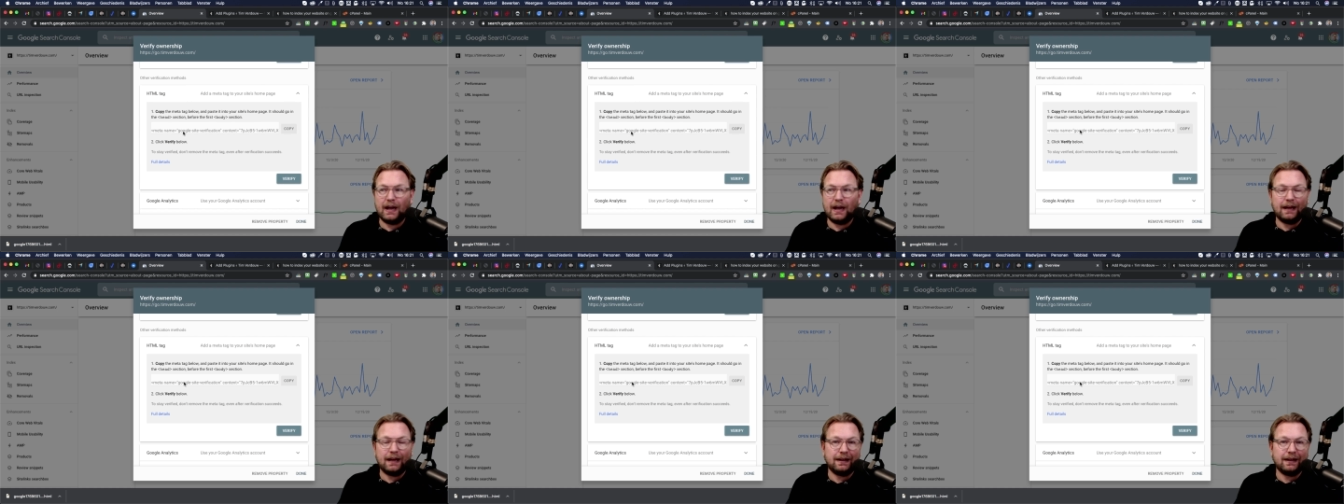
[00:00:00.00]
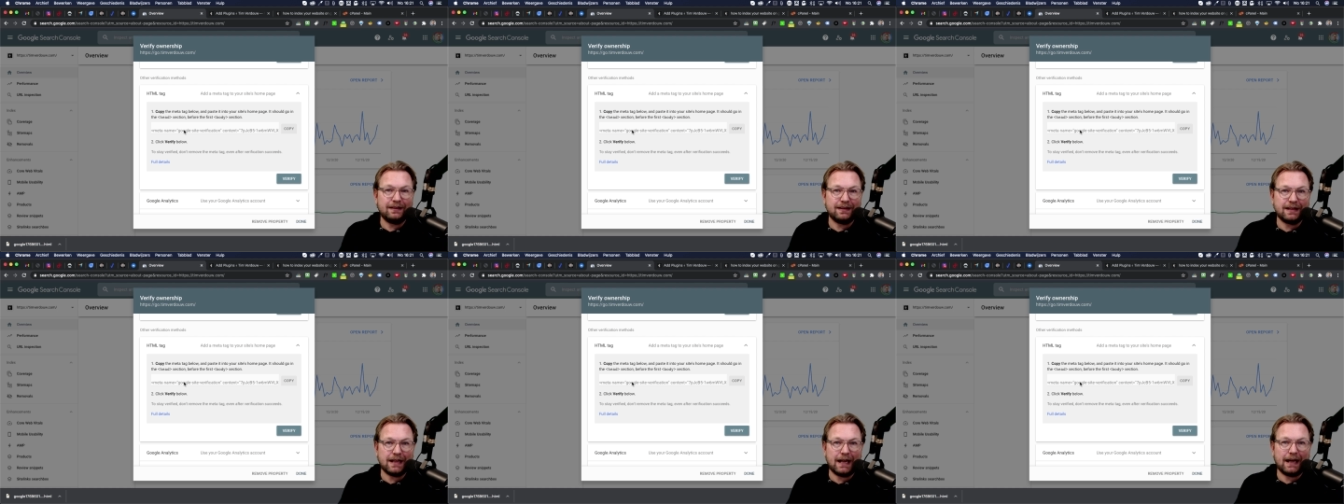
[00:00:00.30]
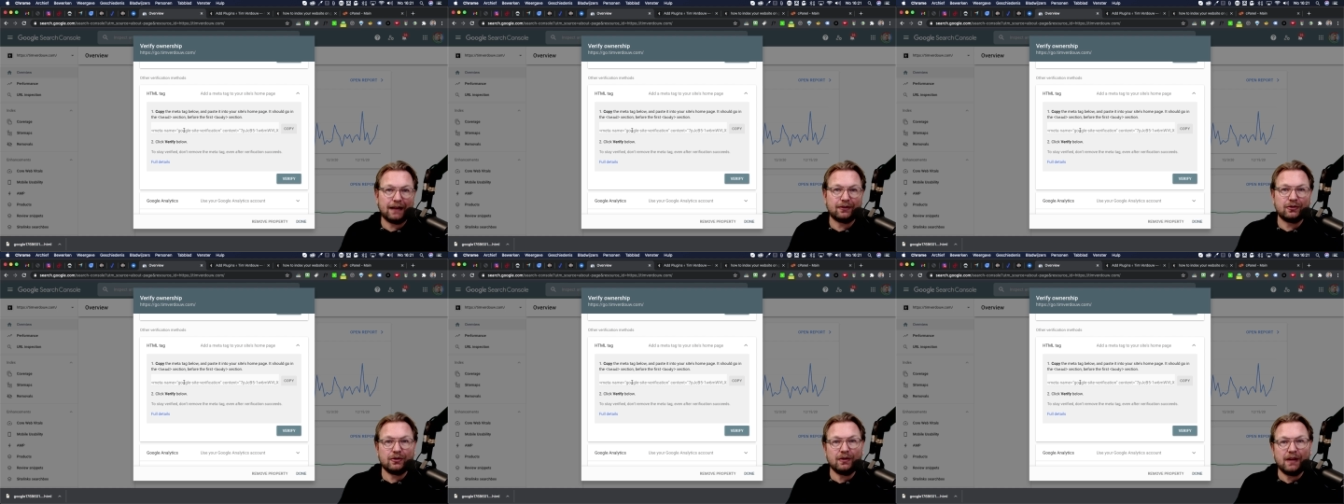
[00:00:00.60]
add a
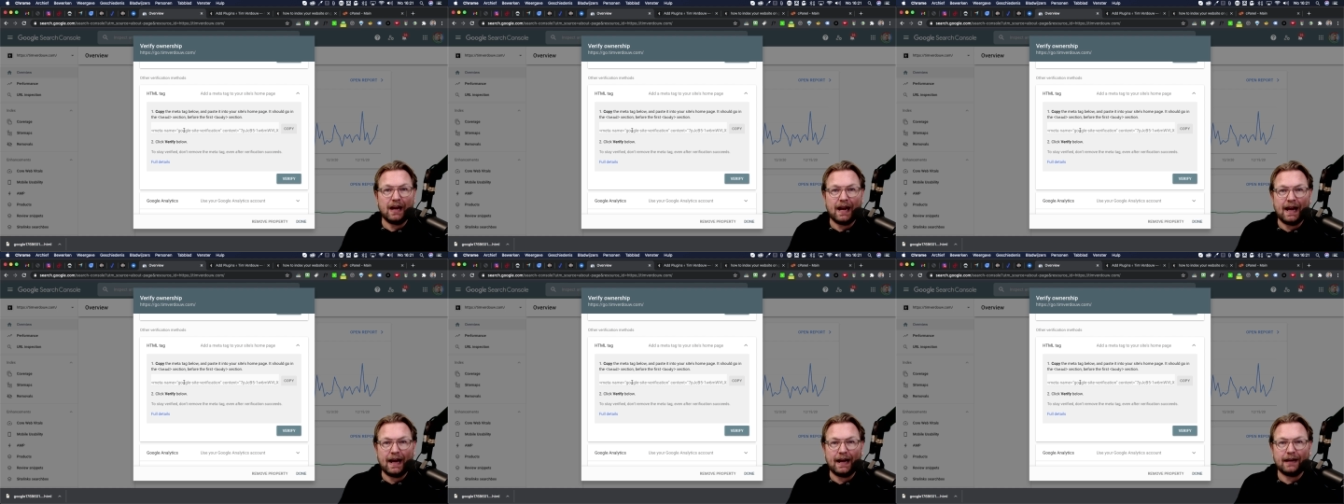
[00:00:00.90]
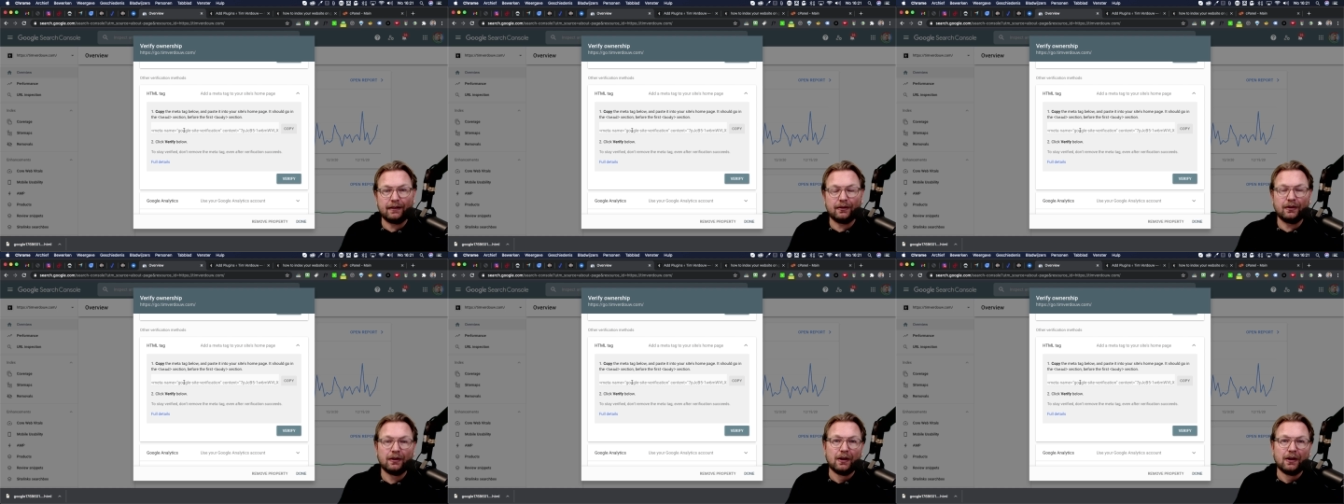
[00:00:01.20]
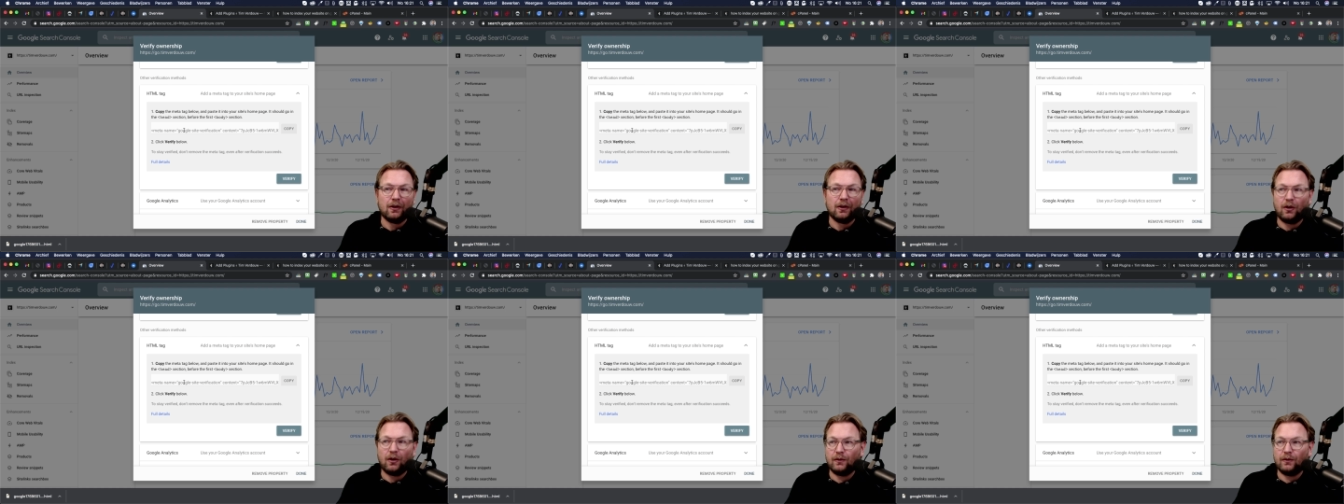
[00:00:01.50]
tag to the header
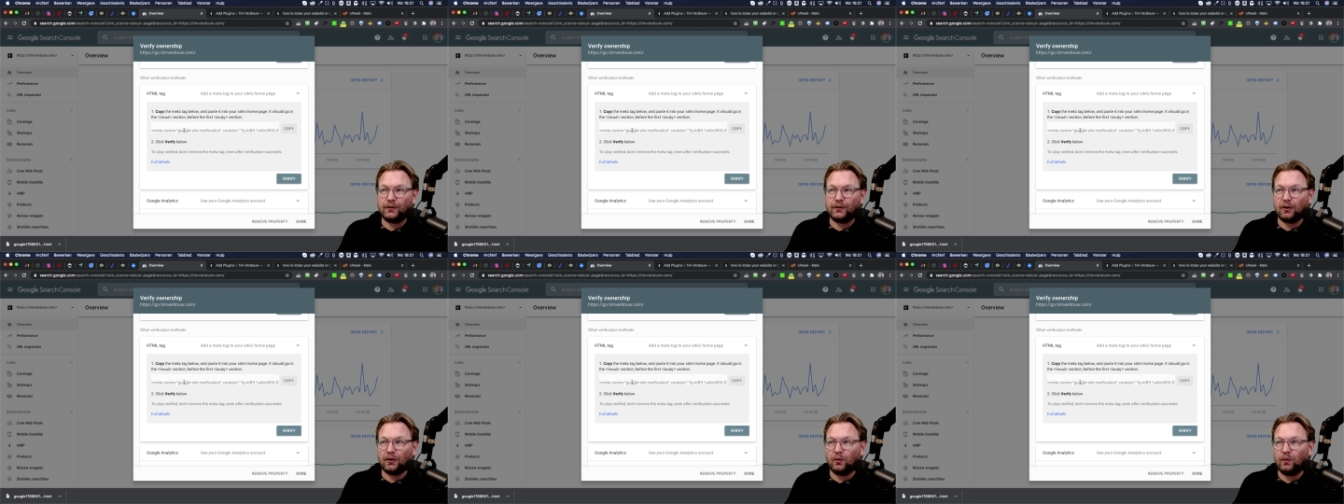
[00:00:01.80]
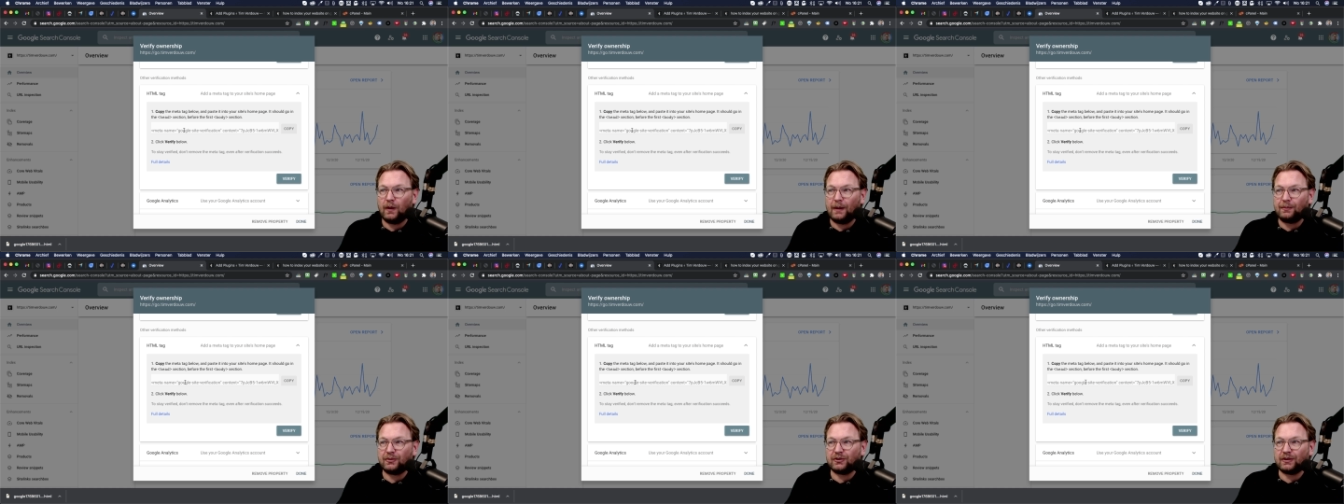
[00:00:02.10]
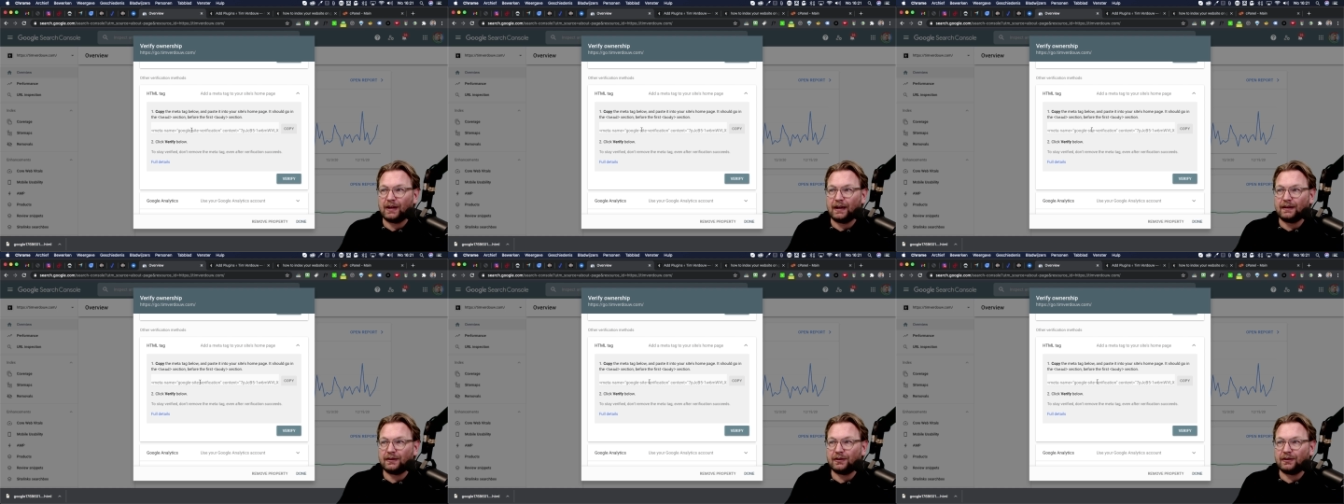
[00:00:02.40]
of your website.